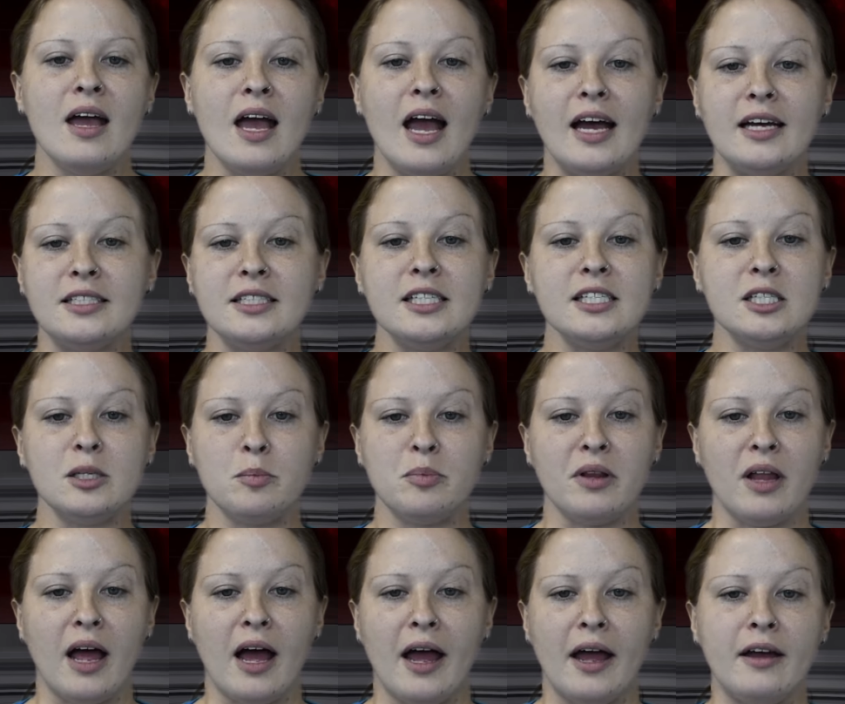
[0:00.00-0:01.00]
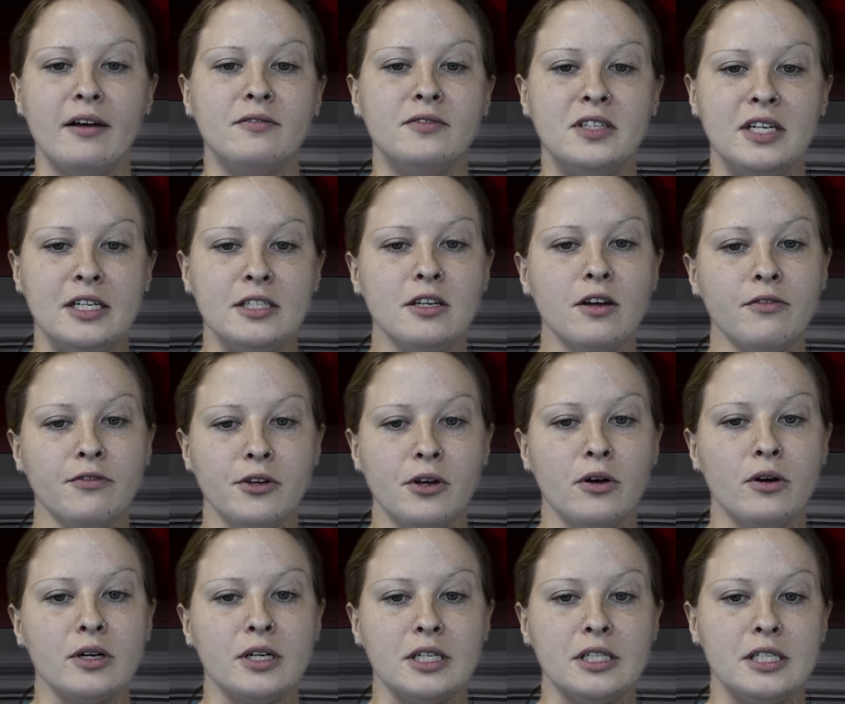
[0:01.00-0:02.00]
As the supply of diesel
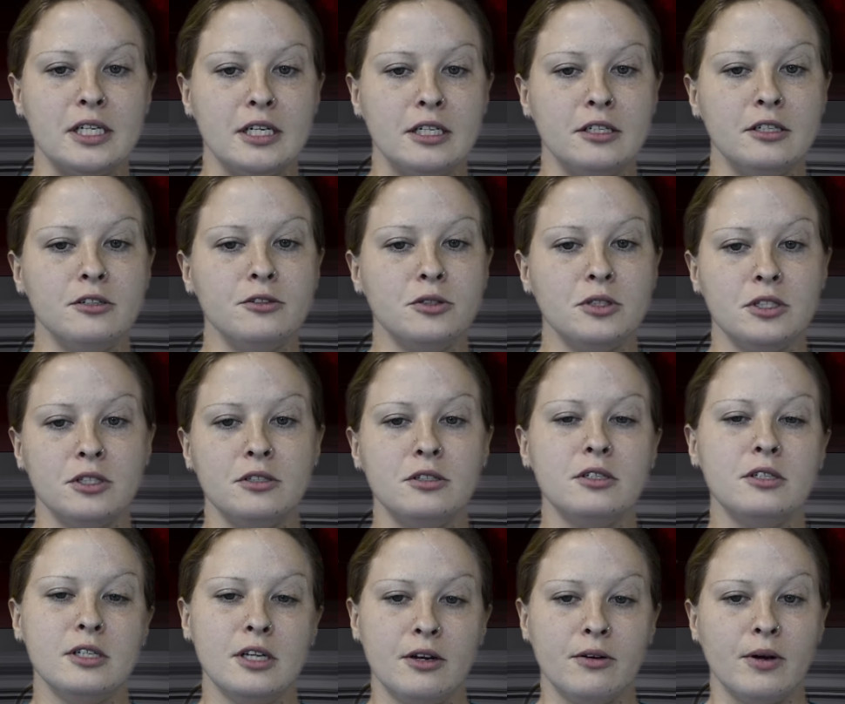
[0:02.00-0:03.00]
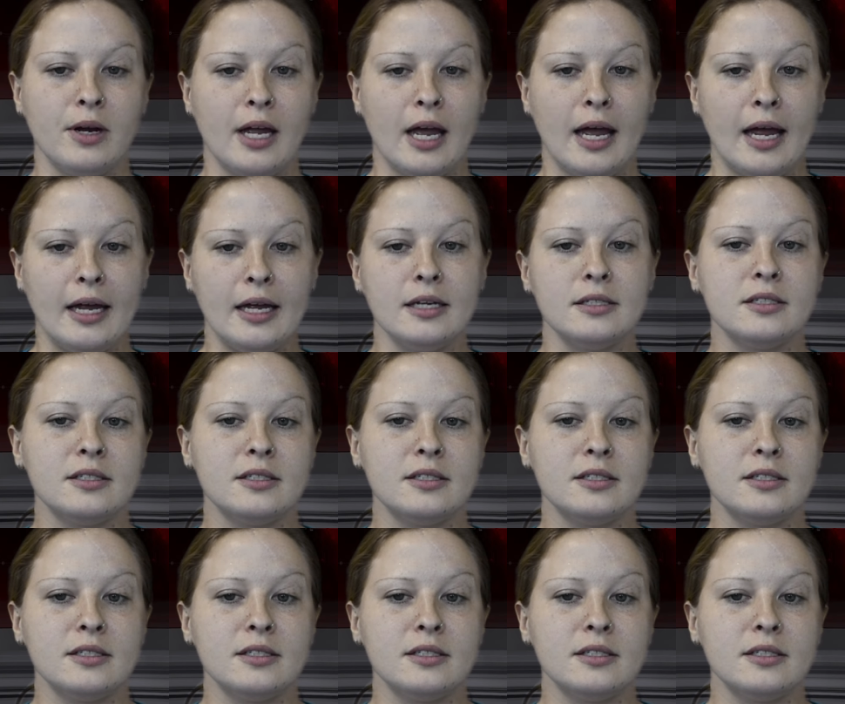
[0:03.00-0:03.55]
fuel continues to deteriorate,